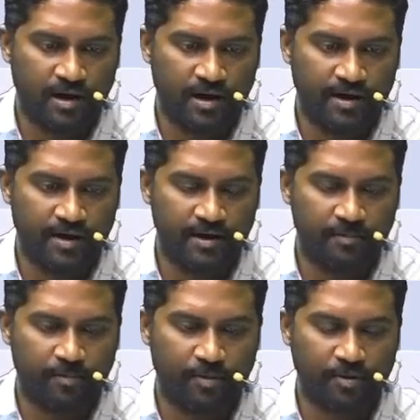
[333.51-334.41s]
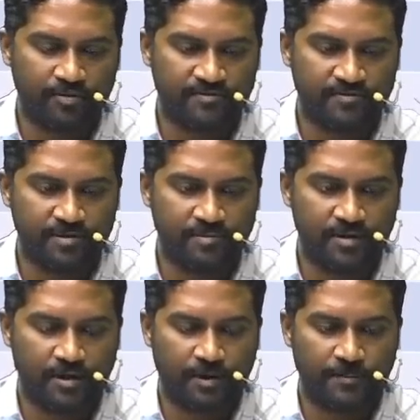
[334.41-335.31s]

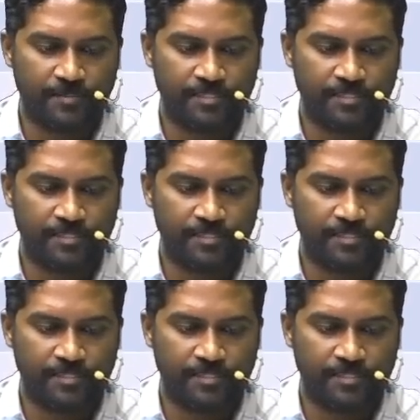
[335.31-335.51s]
hypoxemia,